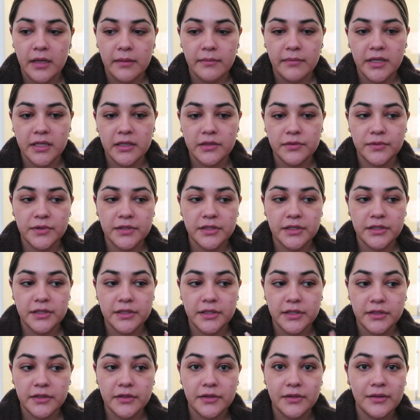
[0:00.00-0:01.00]
because we're
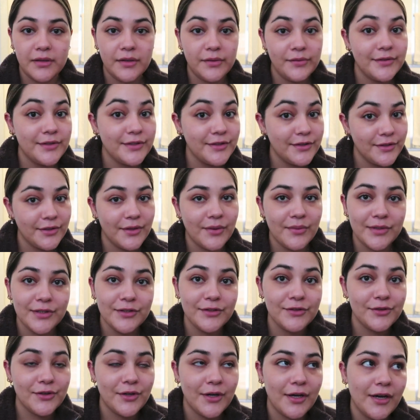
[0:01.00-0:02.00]
still, we're still going
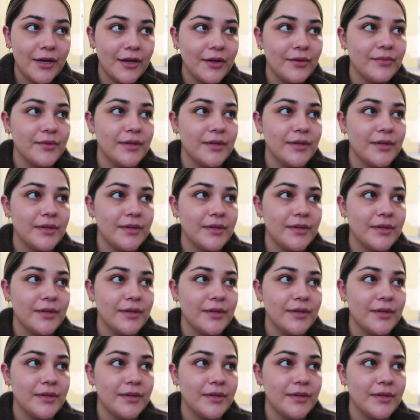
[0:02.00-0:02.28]
strong.